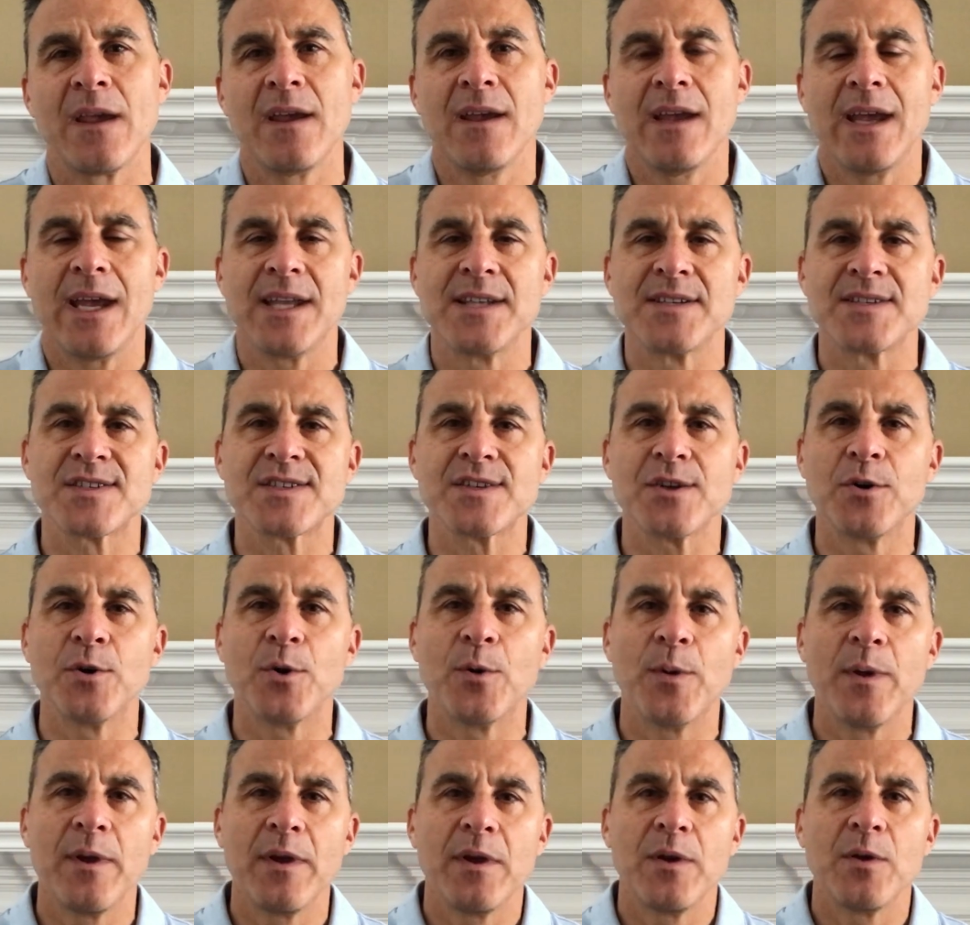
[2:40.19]
And so
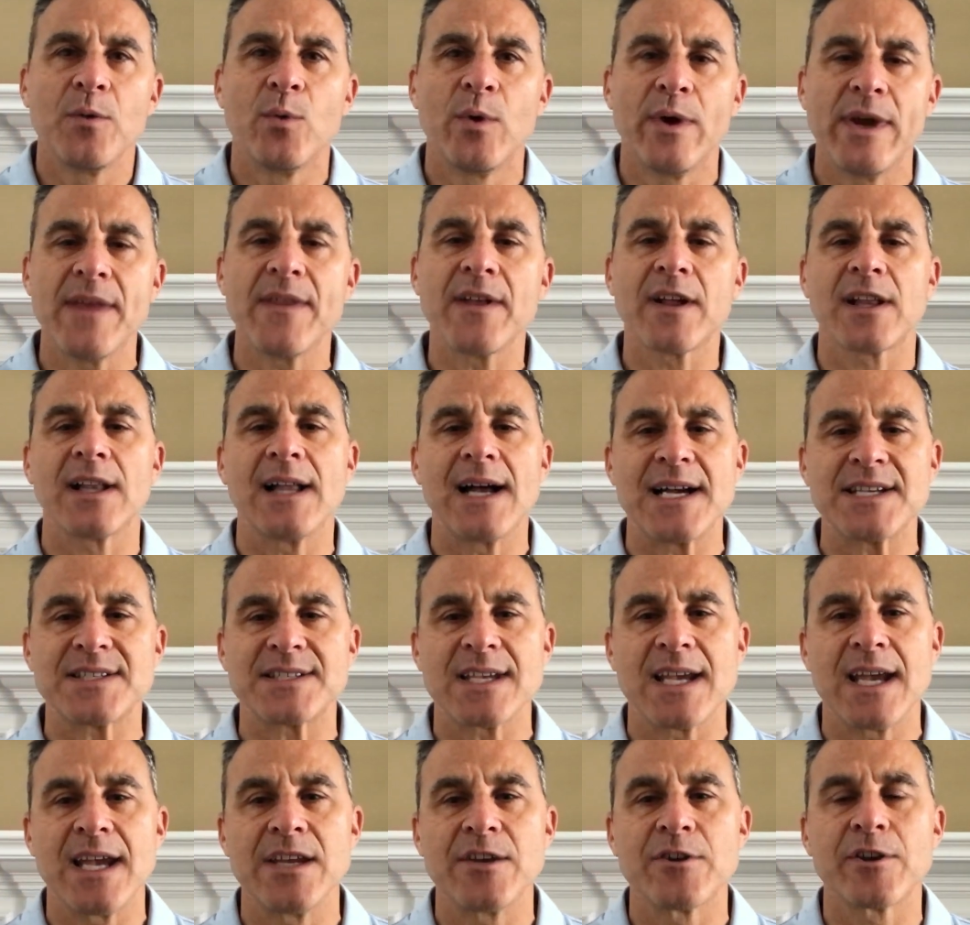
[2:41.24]
with a Class
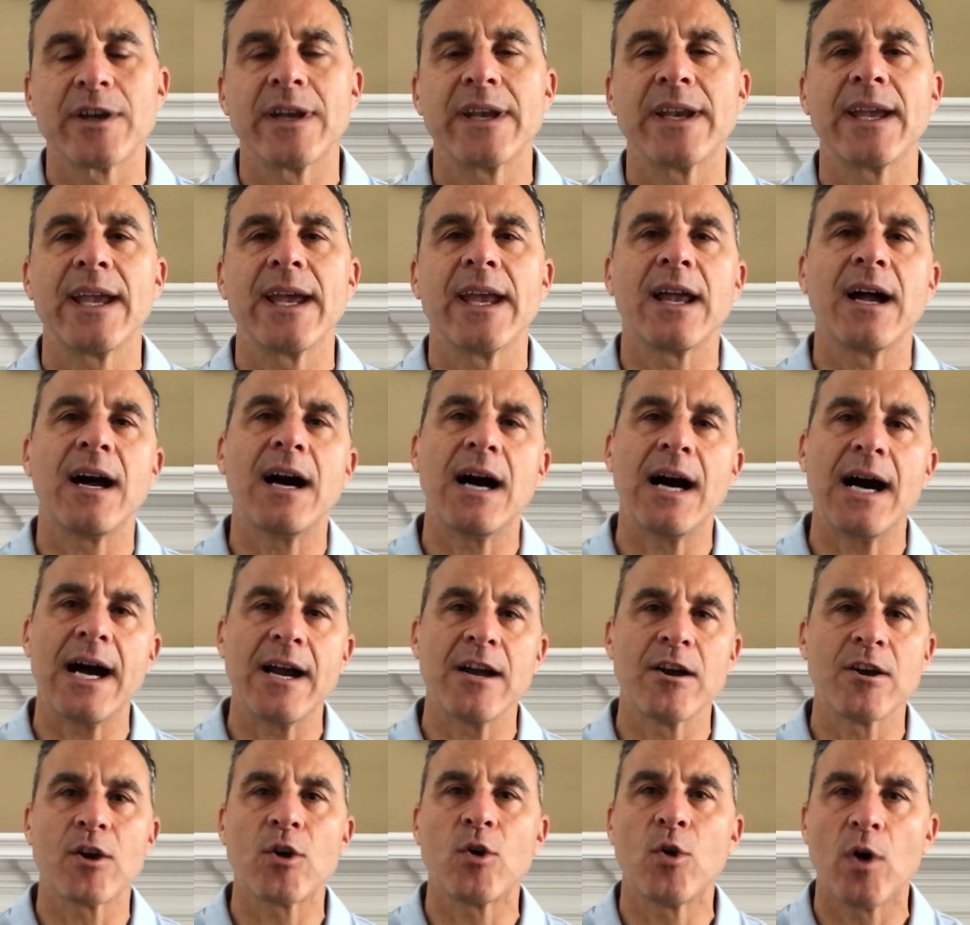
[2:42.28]
A, you're going to get a
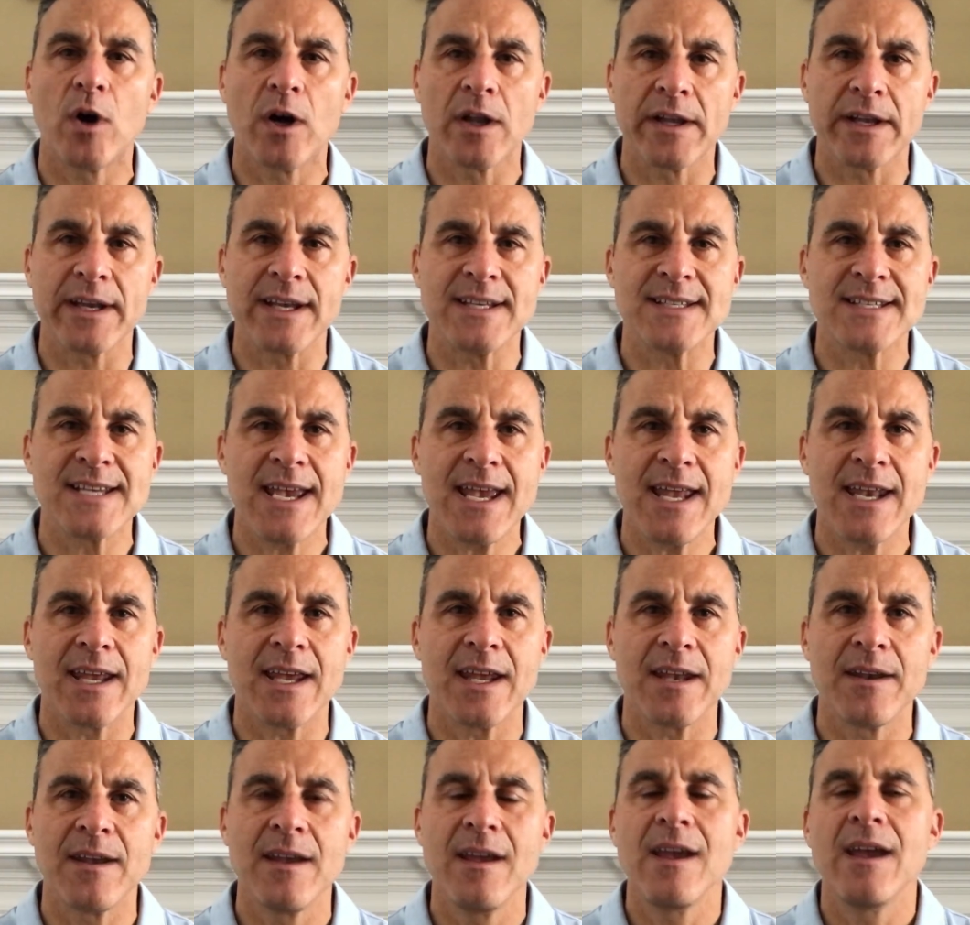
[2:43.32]
higher quality tenant,
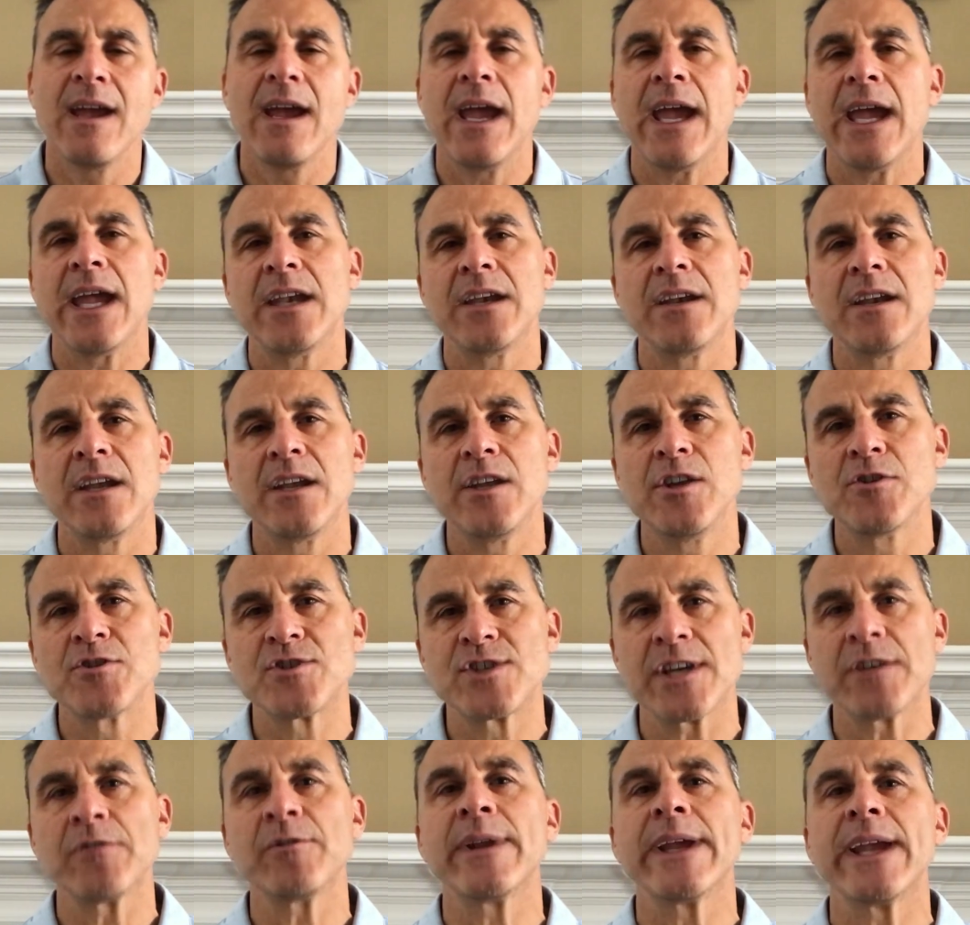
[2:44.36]
and you're
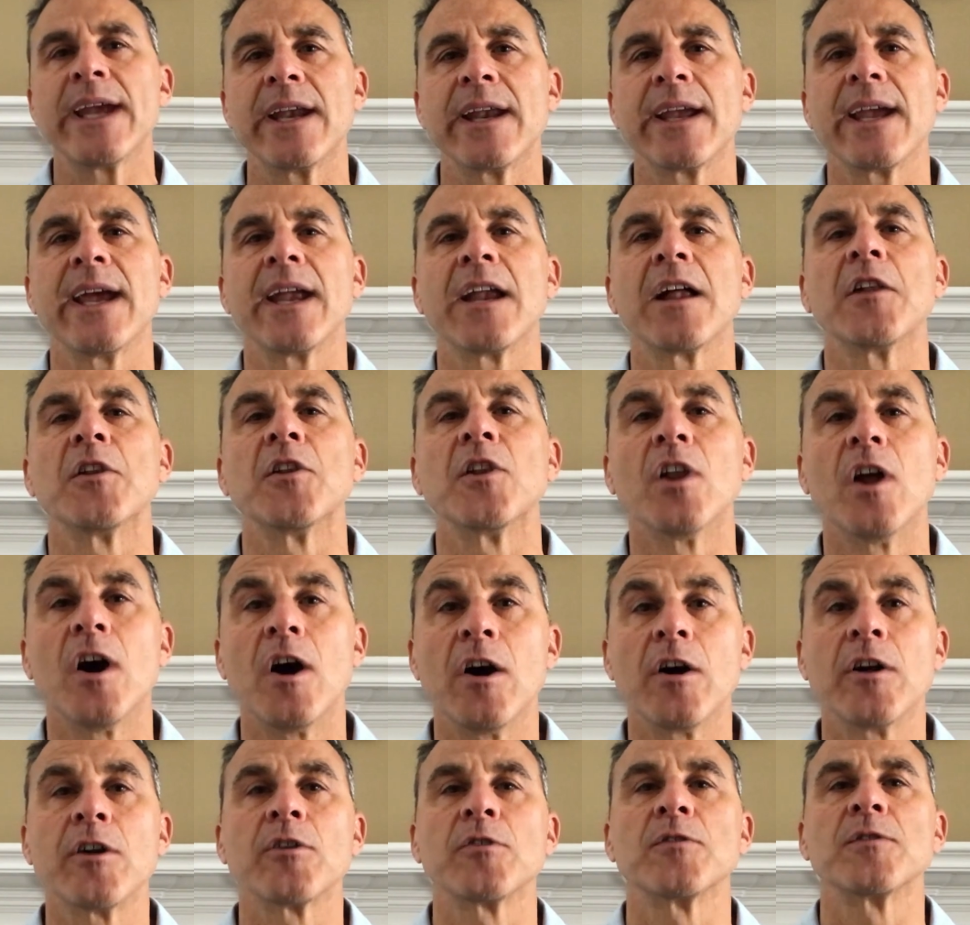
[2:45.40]
generally going to get a
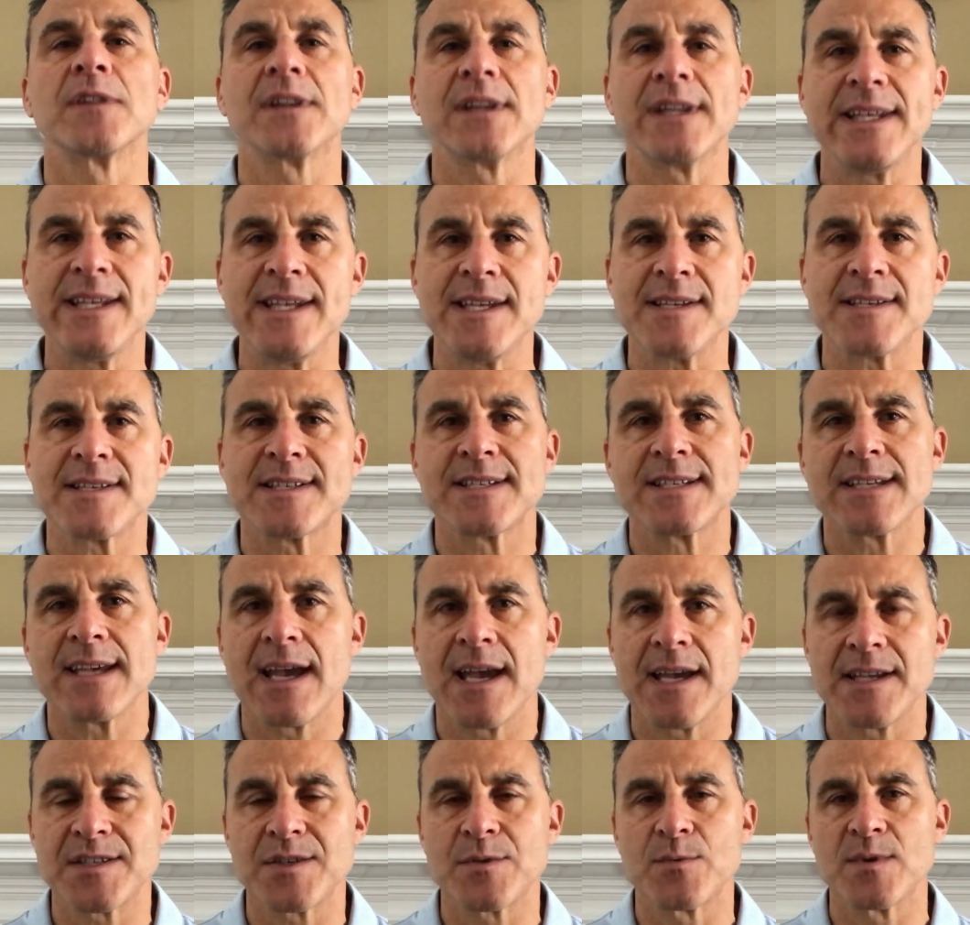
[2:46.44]
longer lease
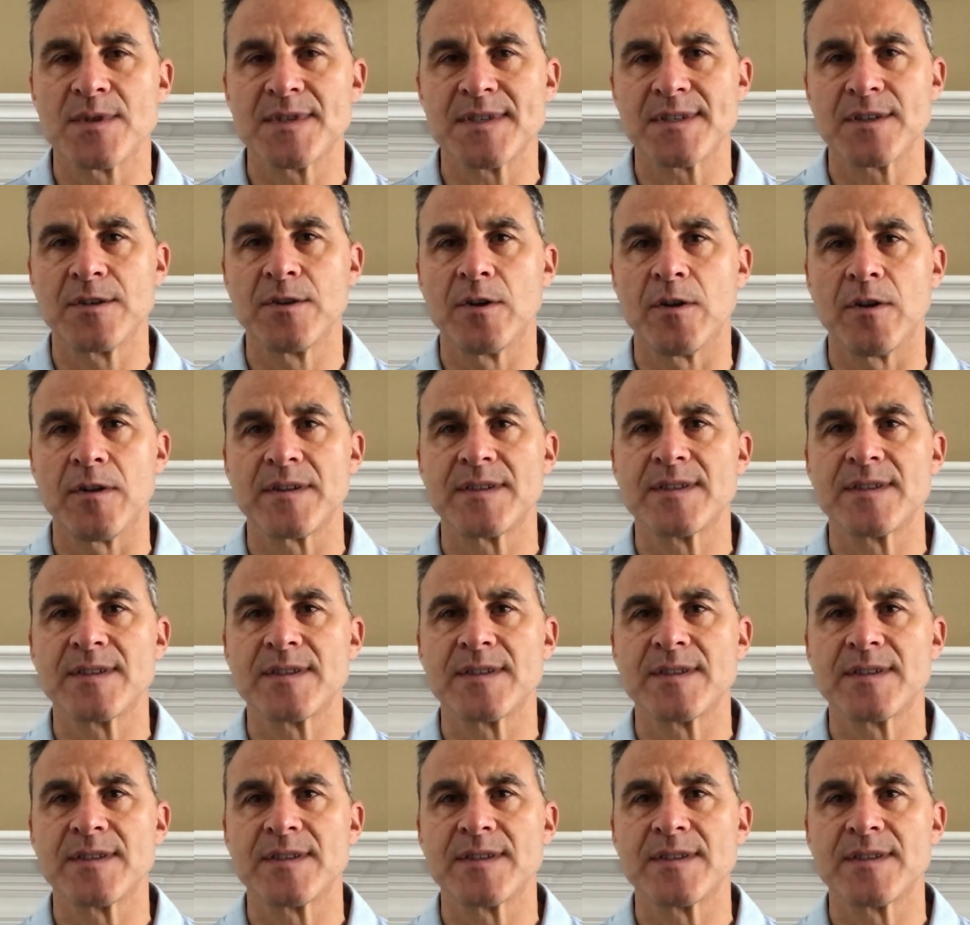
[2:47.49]
as a result.